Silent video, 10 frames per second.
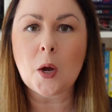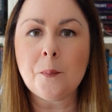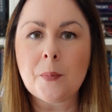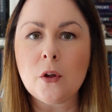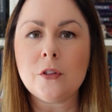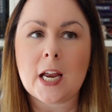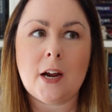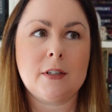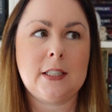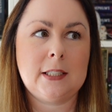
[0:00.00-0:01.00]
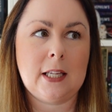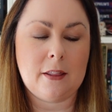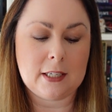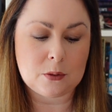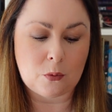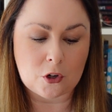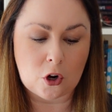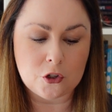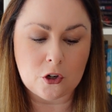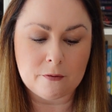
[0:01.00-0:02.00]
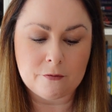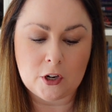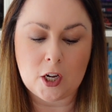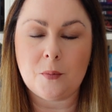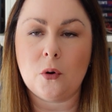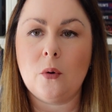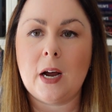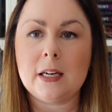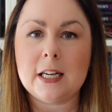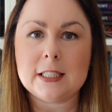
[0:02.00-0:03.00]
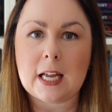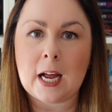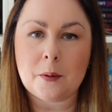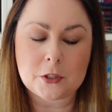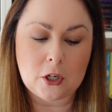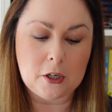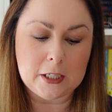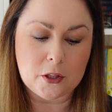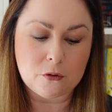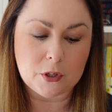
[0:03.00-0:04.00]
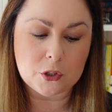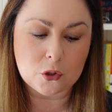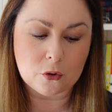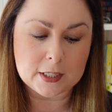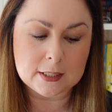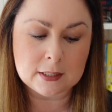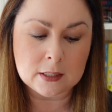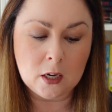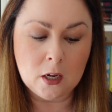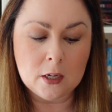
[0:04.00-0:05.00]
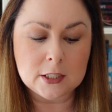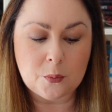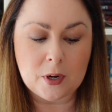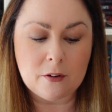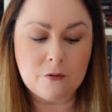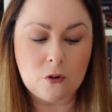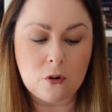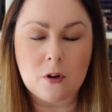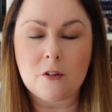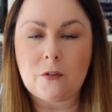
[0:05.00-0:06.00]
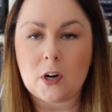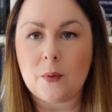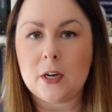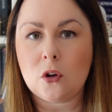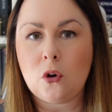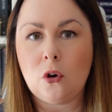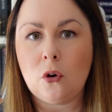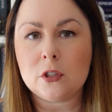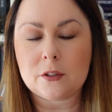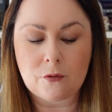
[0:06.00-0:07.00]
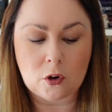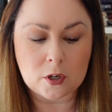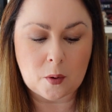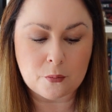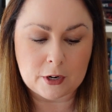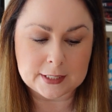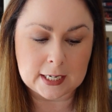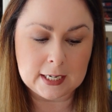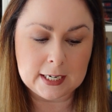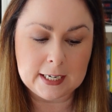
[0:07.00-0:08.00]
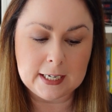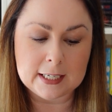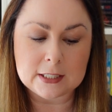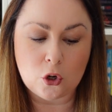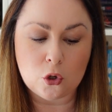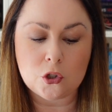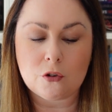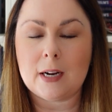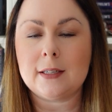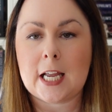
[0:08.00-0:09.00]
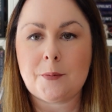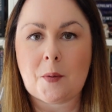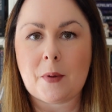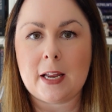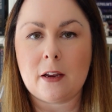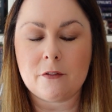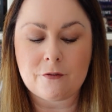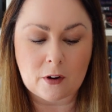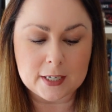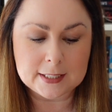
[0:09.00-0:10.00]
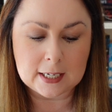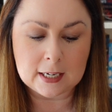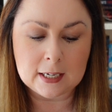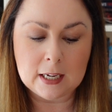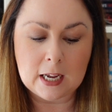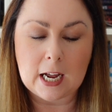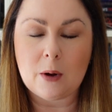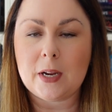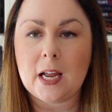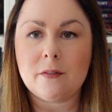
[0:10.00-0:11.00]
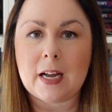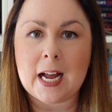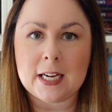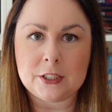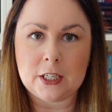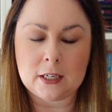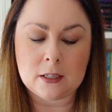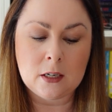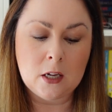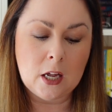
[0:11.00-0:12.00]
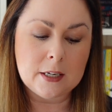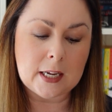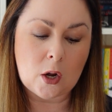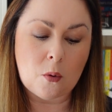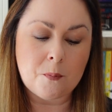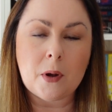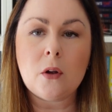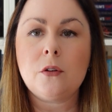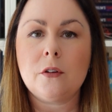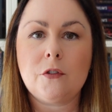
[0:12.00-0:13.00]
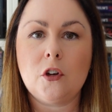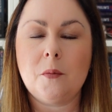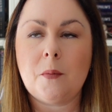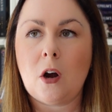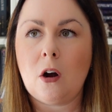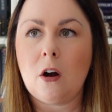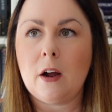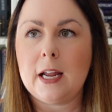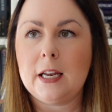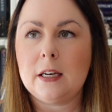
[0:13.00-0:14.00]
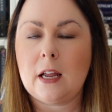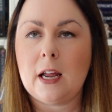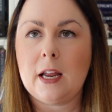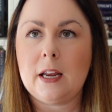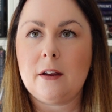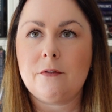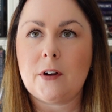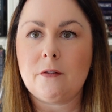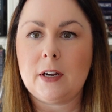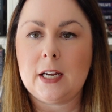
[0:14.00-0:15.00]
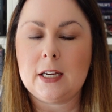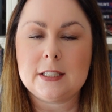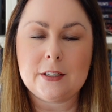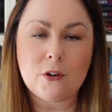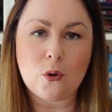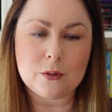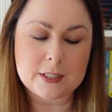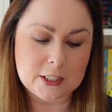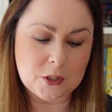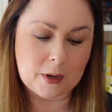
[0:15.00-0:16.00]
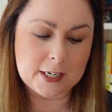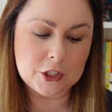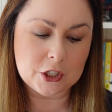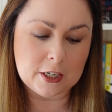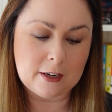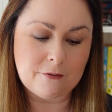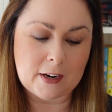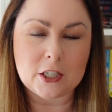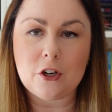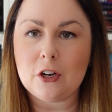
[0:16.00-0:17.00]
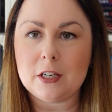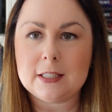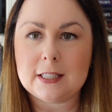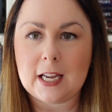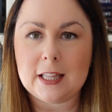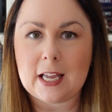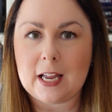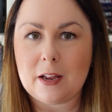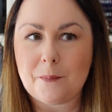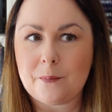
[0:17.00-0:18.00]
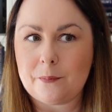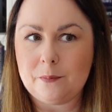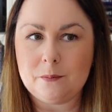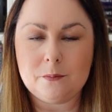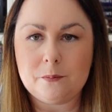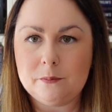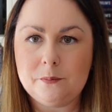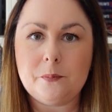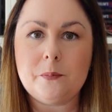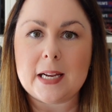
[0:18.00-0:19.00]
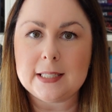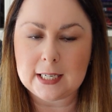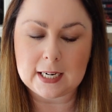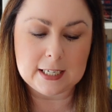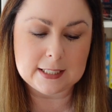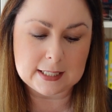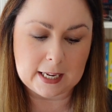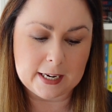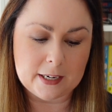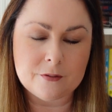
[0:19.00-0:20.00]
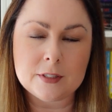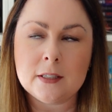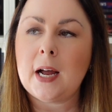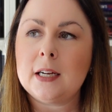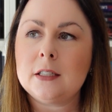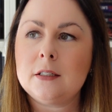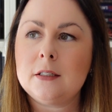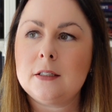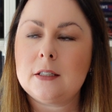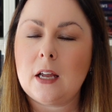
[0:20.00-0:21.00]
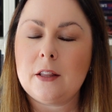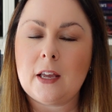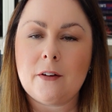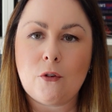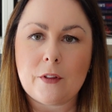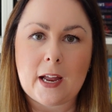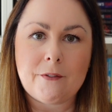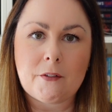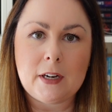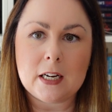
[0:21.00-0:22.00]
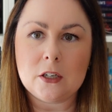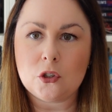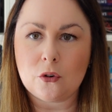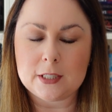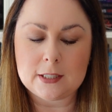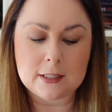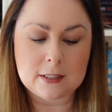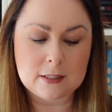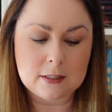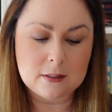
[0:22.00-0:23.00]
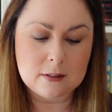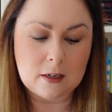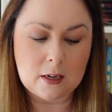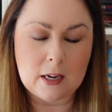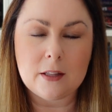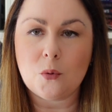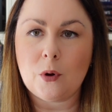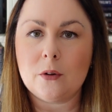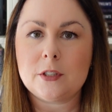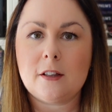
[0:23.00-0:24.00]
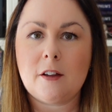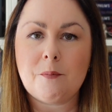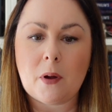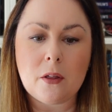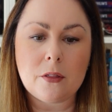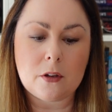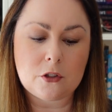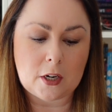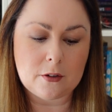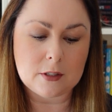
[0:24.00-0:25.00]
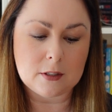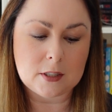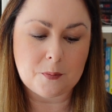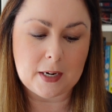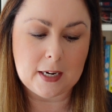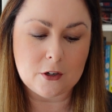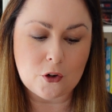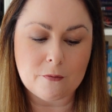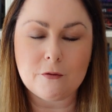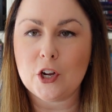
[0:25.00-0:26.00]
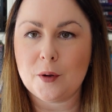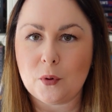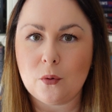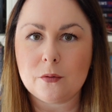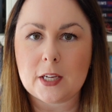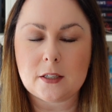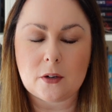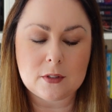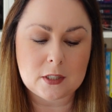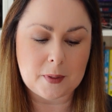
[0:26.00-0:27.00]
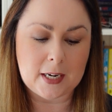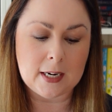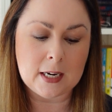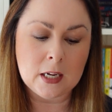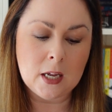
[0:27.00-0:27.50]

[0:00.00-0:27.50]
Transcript: Now both characters in this one are non-verbal, and it's absolutely through choice. So we are following Kurt von Breda. He is an underground MMA fighter, and we have Anya. Now both of them are in a very difficult situation. In fact, you could say they're basically slaves, and therefore they have very little choices in the world. So they've both chosen to be non-verbal. They don't speak